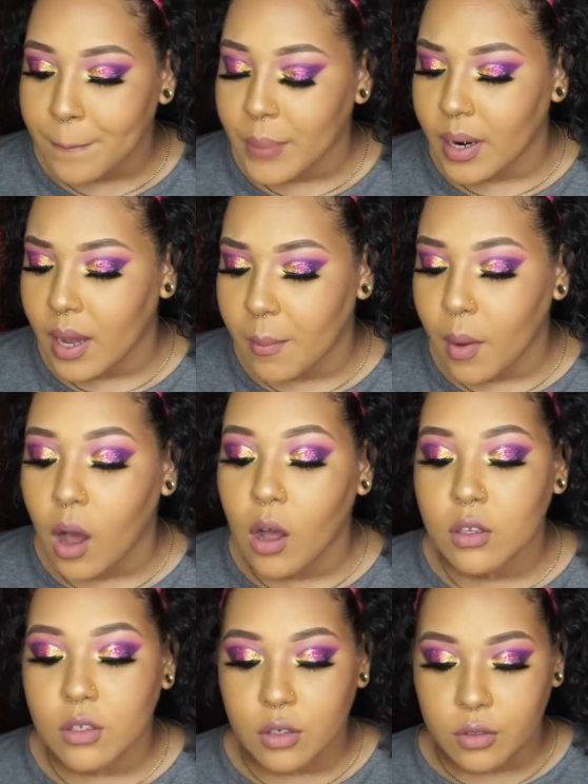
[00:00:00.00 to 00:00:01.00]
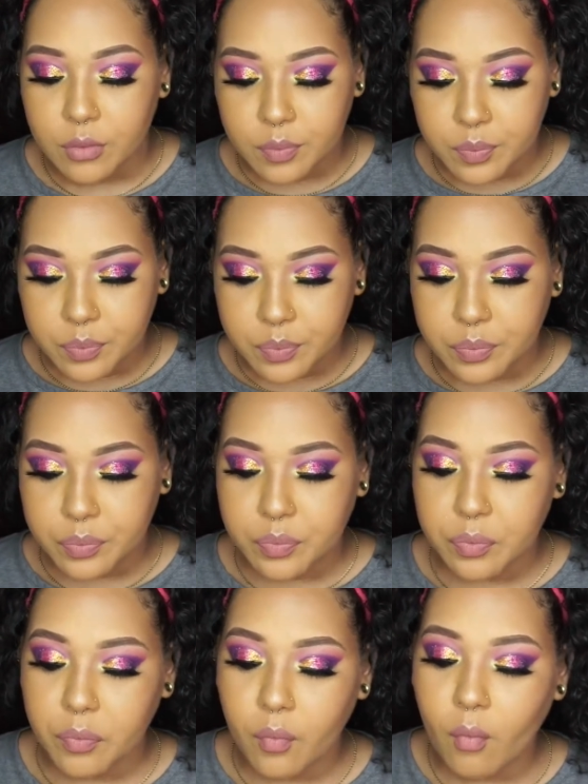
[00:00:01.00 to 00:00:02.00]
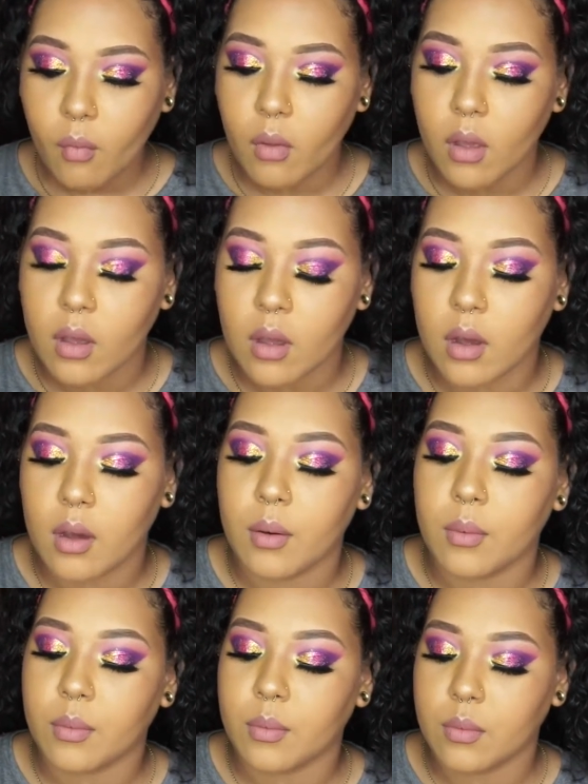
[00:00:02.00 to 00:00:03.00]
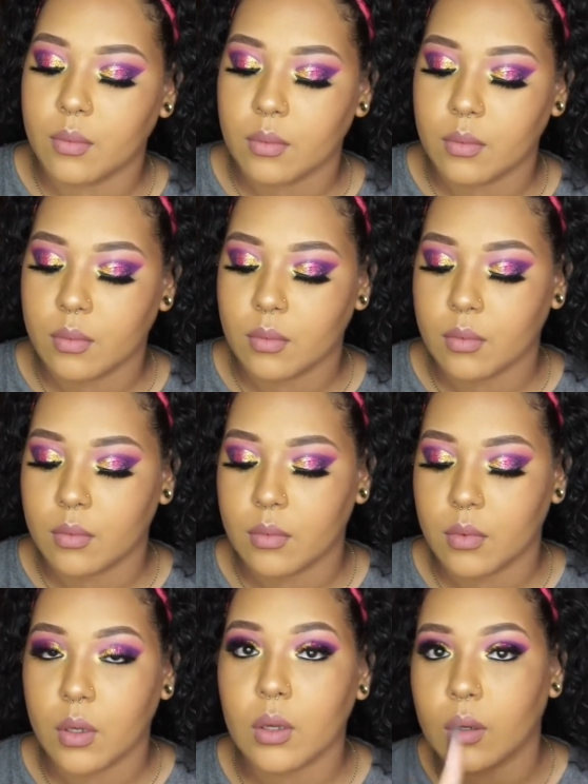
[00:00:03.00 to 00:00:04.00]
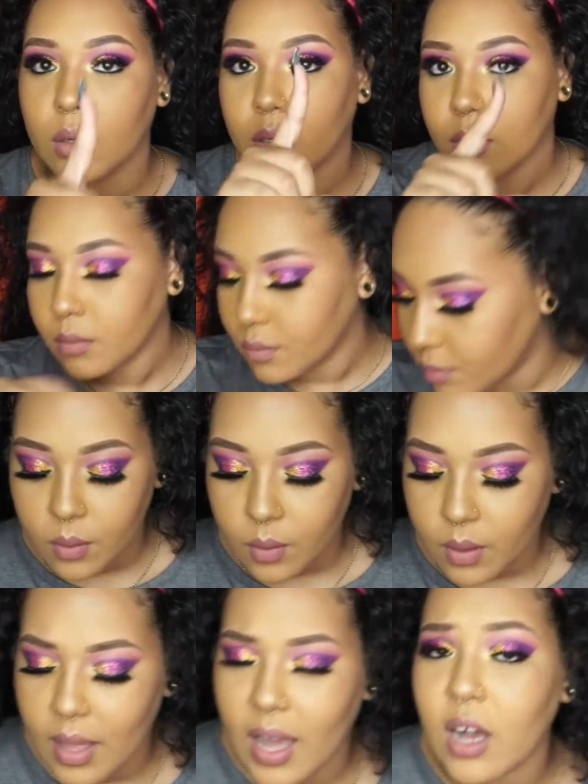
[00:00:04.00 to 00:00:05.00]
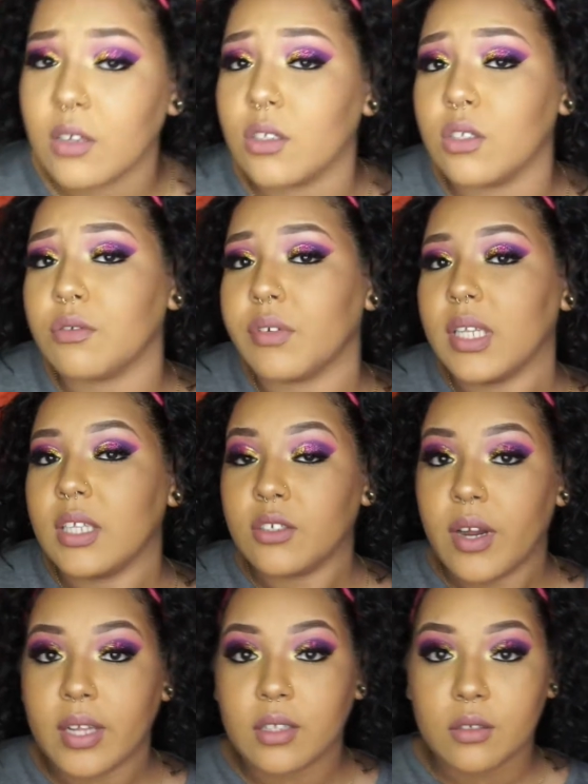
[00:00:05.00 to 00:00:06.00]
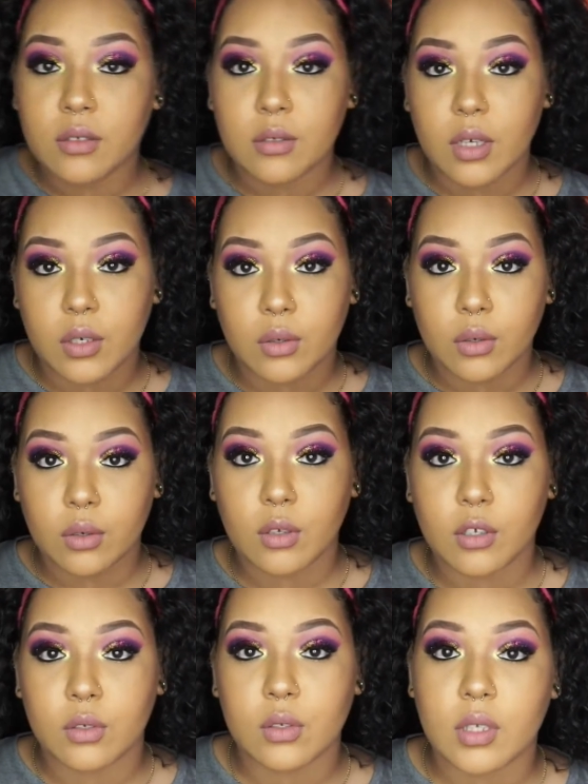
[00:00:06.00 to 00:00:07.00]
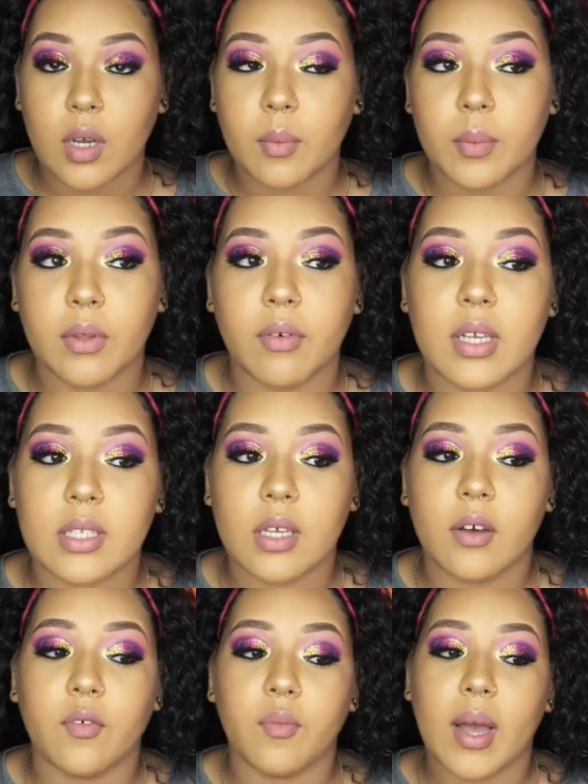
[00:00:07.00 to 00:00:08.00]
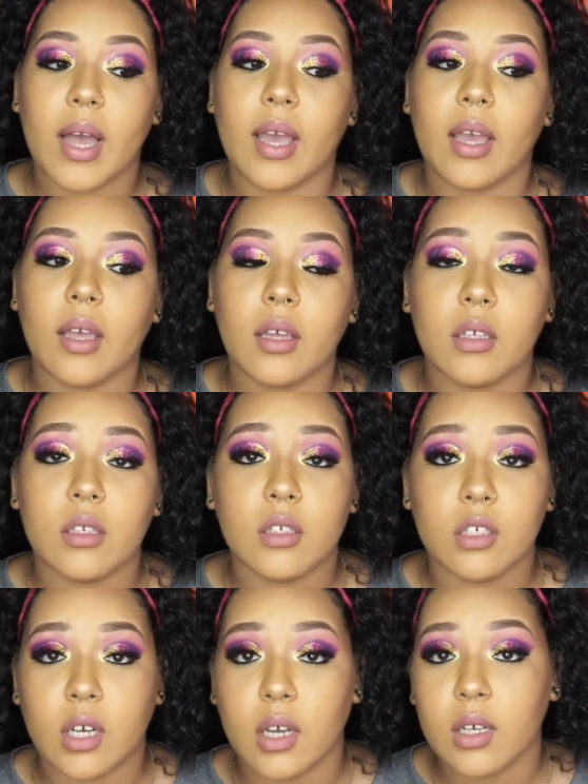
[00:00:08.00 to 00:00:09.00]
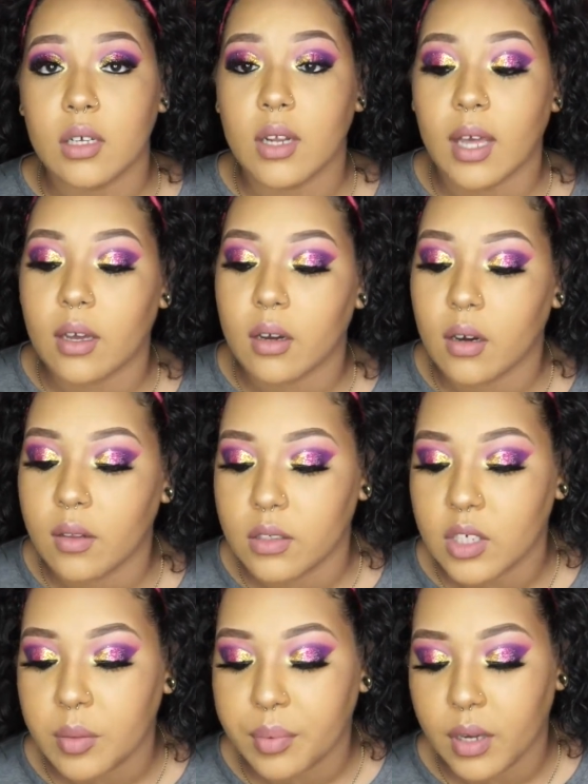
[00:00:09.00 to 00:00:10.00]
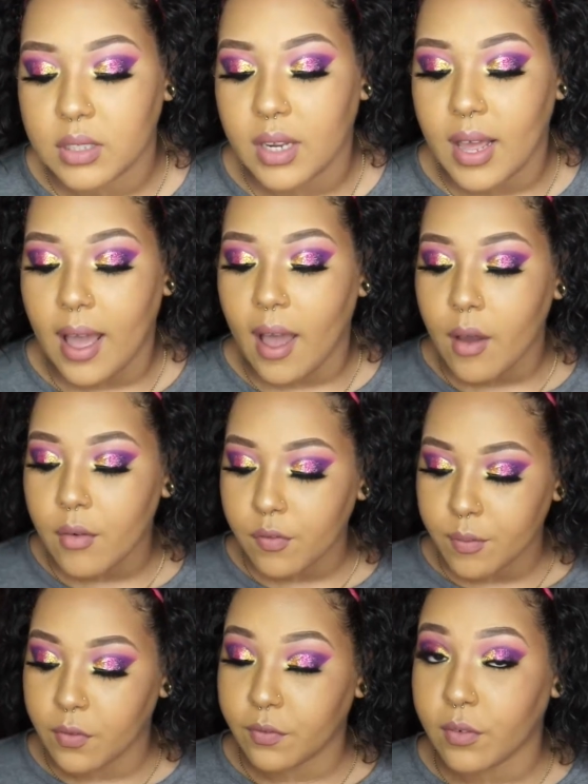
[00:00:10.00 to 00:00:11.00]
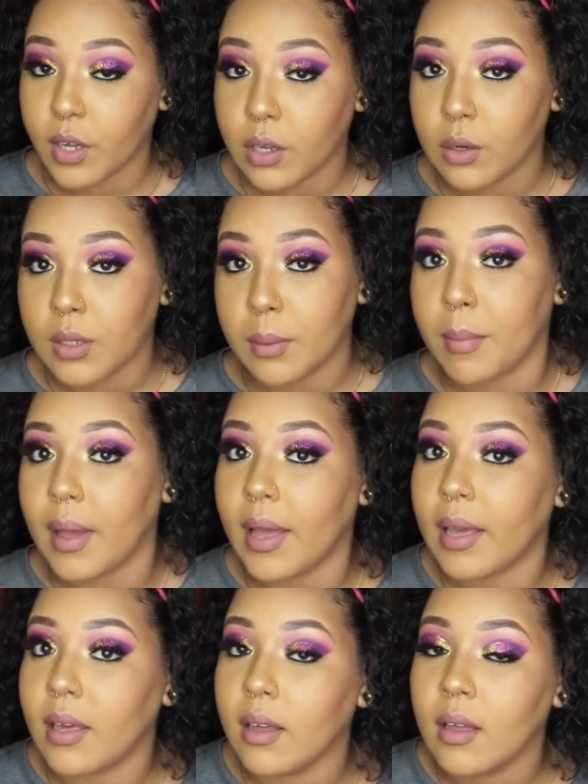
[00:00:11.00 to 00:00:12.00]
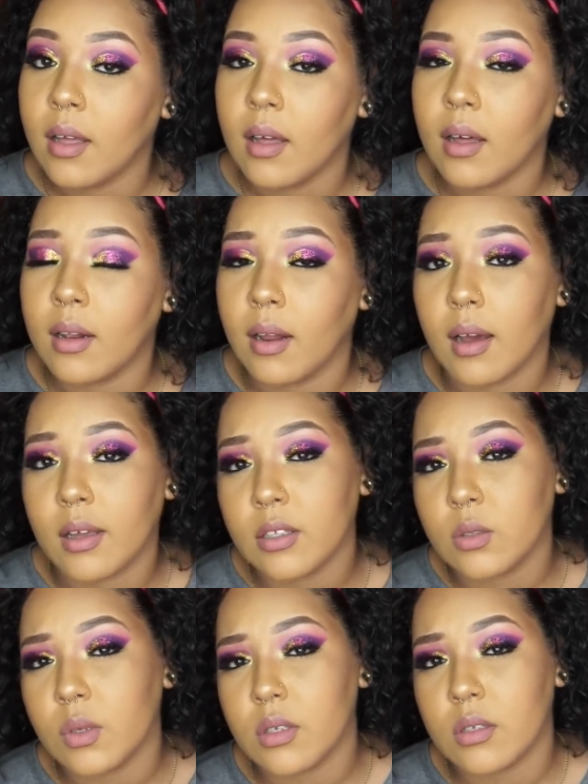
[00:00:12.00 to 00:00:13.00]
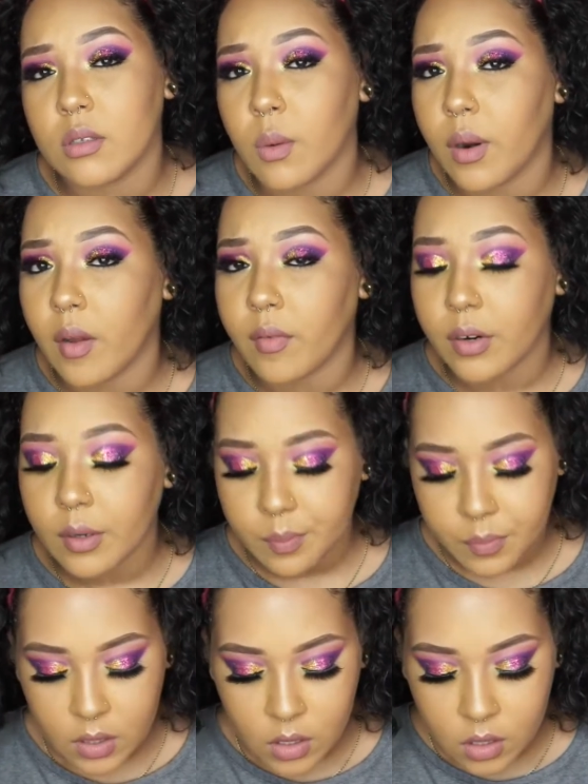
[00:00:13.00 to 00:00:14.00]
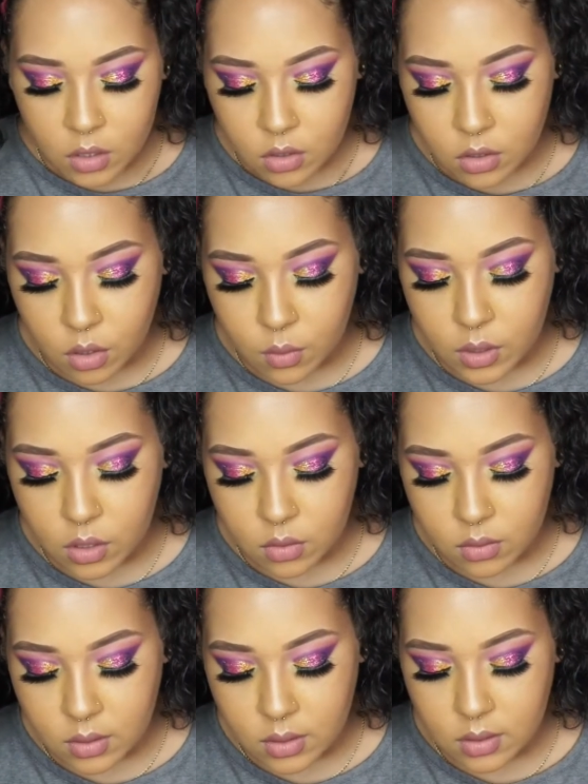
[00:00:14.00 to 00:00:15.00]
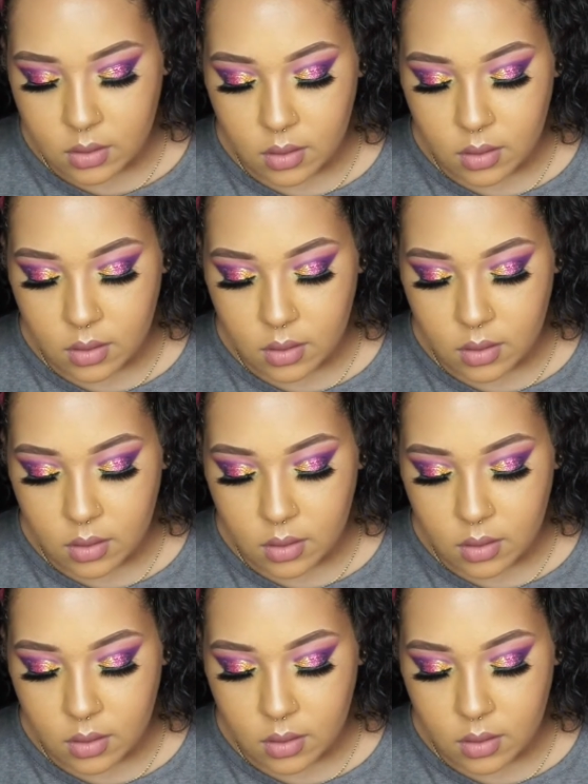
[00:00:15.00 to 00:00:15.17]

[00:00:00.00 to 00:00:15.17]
but um also um hold on I was just really trying to, you know, use up the rest of my gel, like all the gel products that I have before I go and buy a lock and twist or whatever. So we use